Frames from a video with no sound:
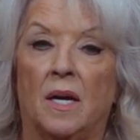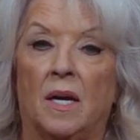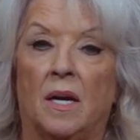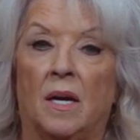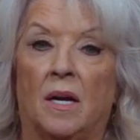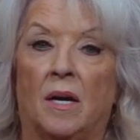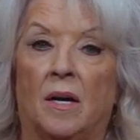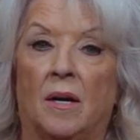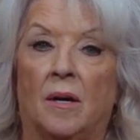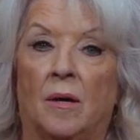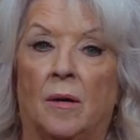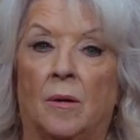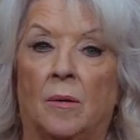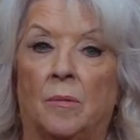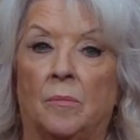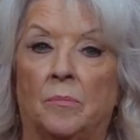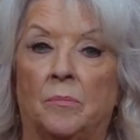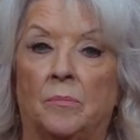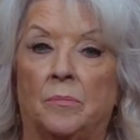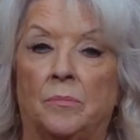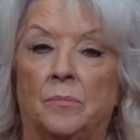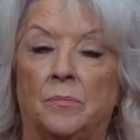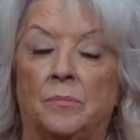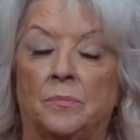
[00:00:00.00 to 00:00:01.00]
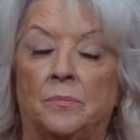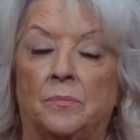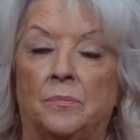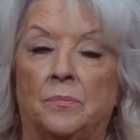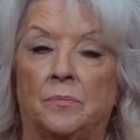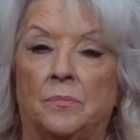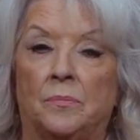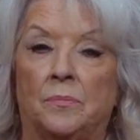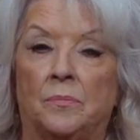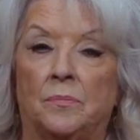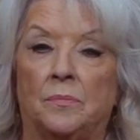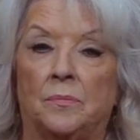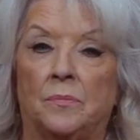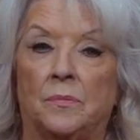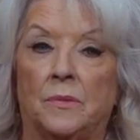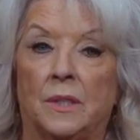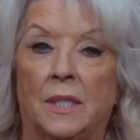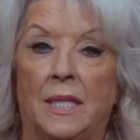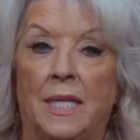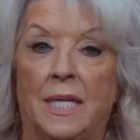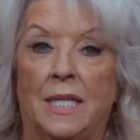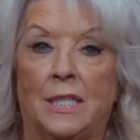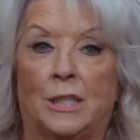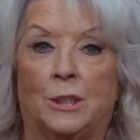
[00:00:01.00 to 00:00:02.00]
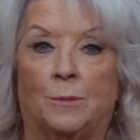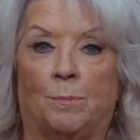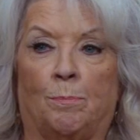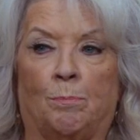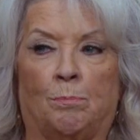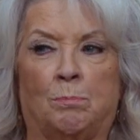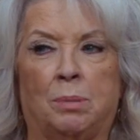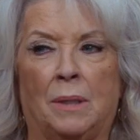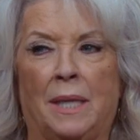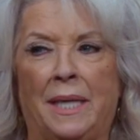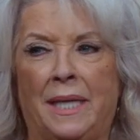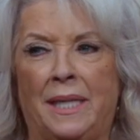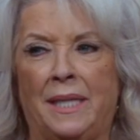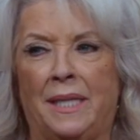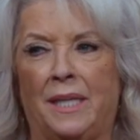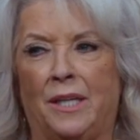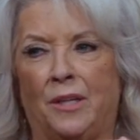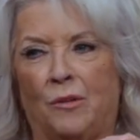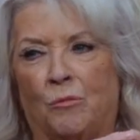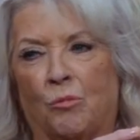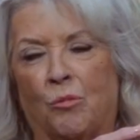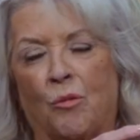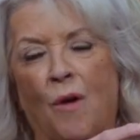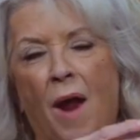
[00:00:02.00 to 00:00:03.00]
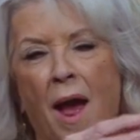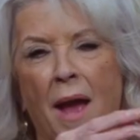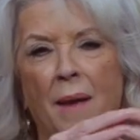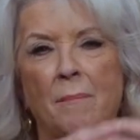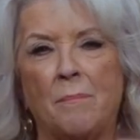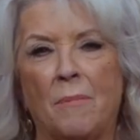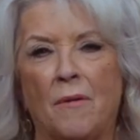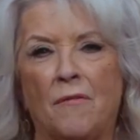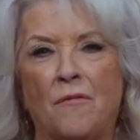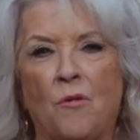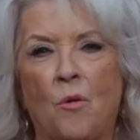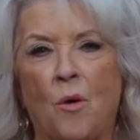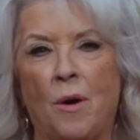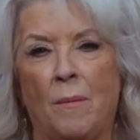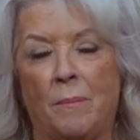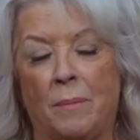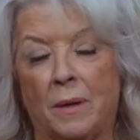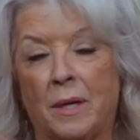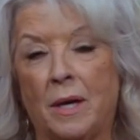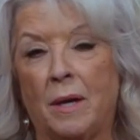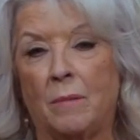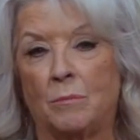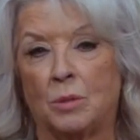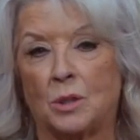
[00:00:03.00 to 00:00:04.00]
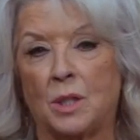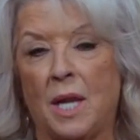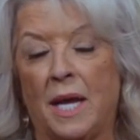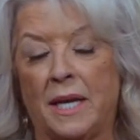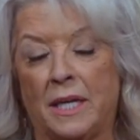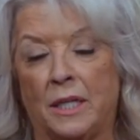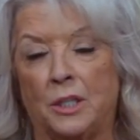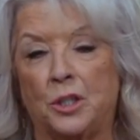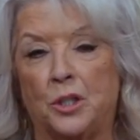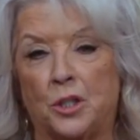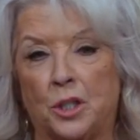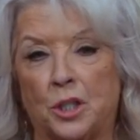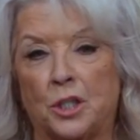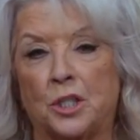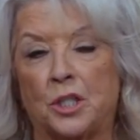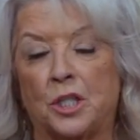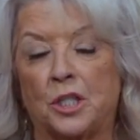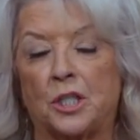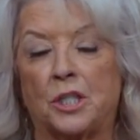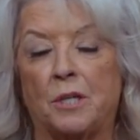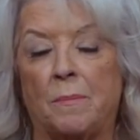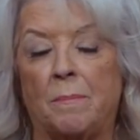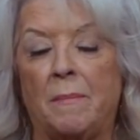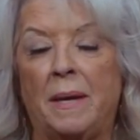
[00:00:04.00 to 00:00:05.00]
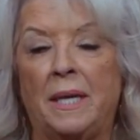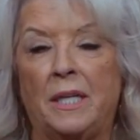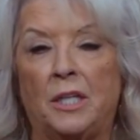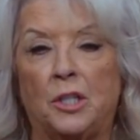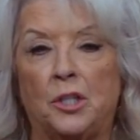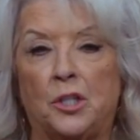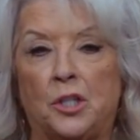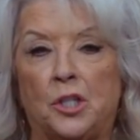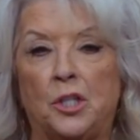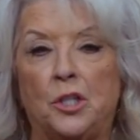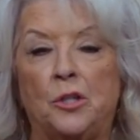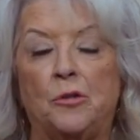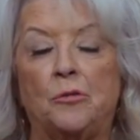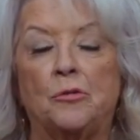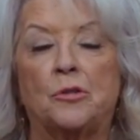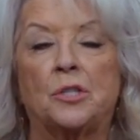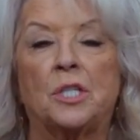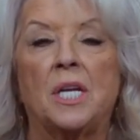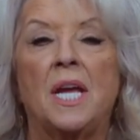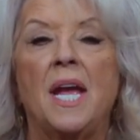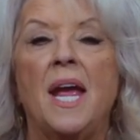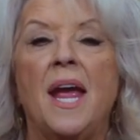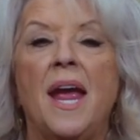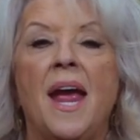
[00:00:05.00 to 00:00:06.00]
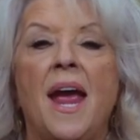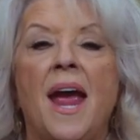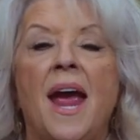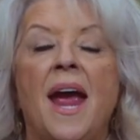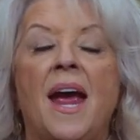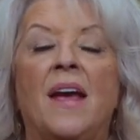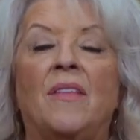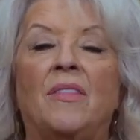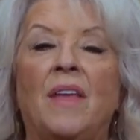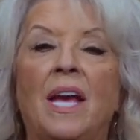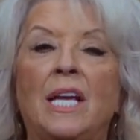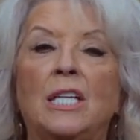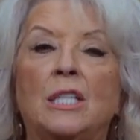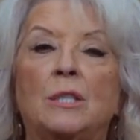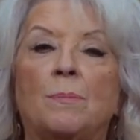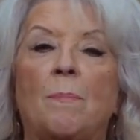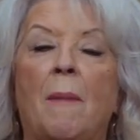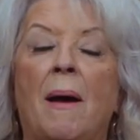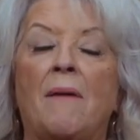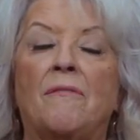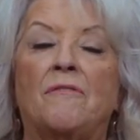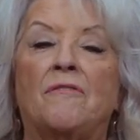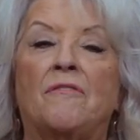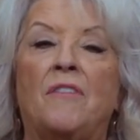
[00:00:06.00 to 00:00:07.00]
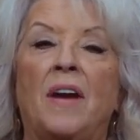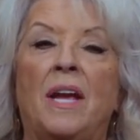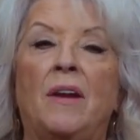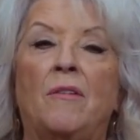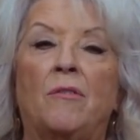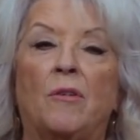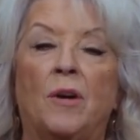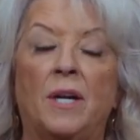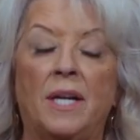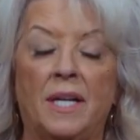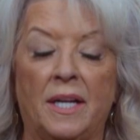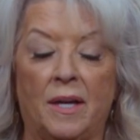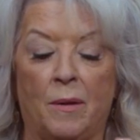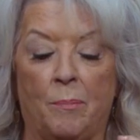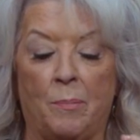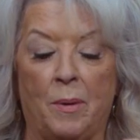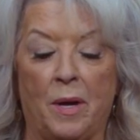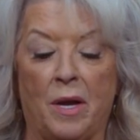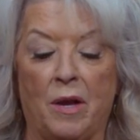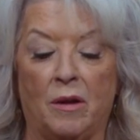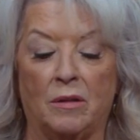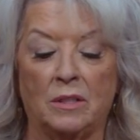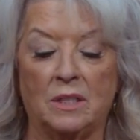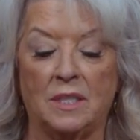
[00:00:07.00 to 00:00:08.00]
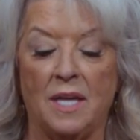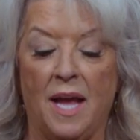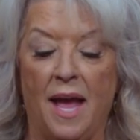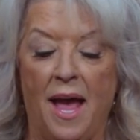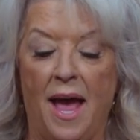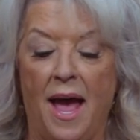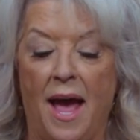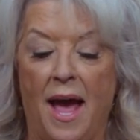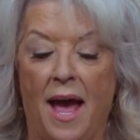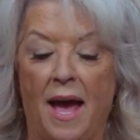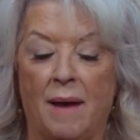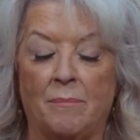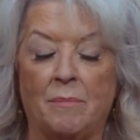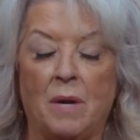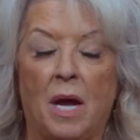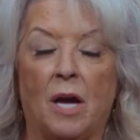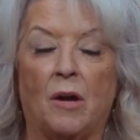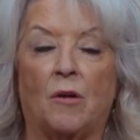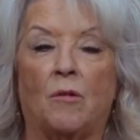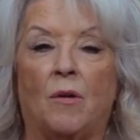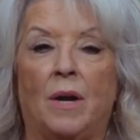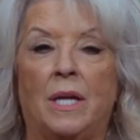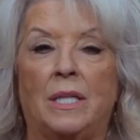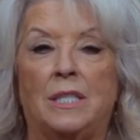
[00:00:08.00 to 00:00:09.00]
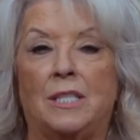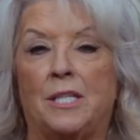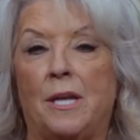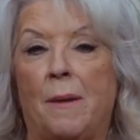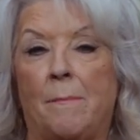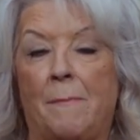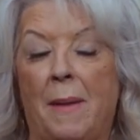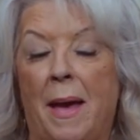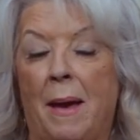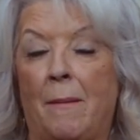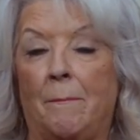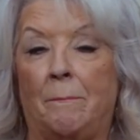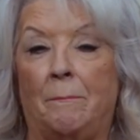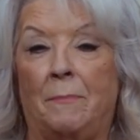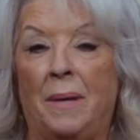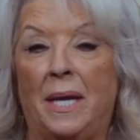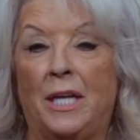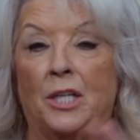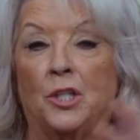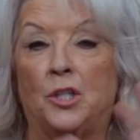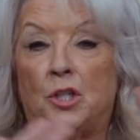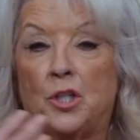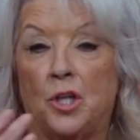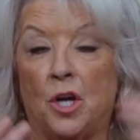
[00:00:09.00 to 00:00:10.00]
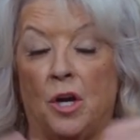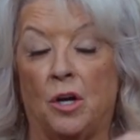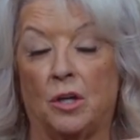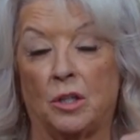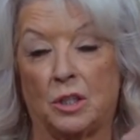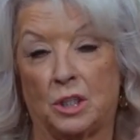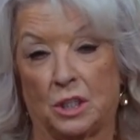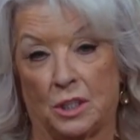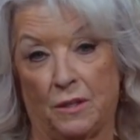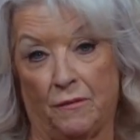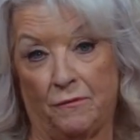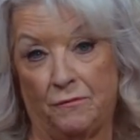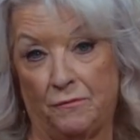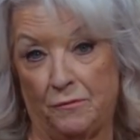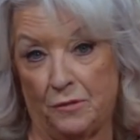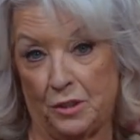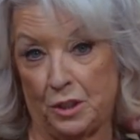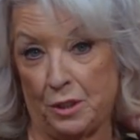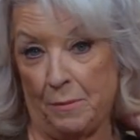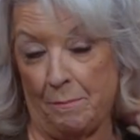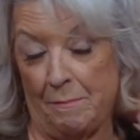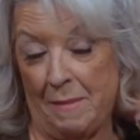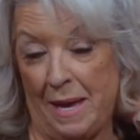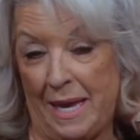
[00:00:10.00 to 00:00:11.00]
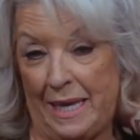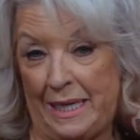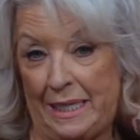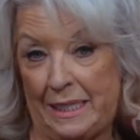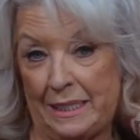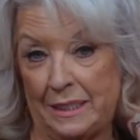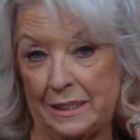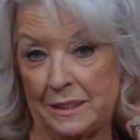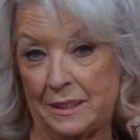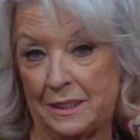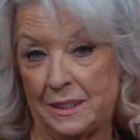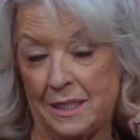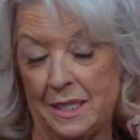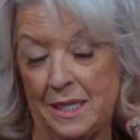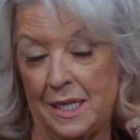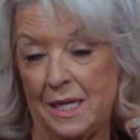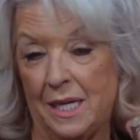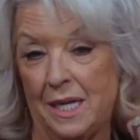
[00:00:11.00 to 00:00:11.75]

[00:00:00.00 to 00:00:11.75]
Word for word: um it's blended right before it becomes like a just a tomato juice and that's my favorite because i'm not crazy about big chunks of tomatoes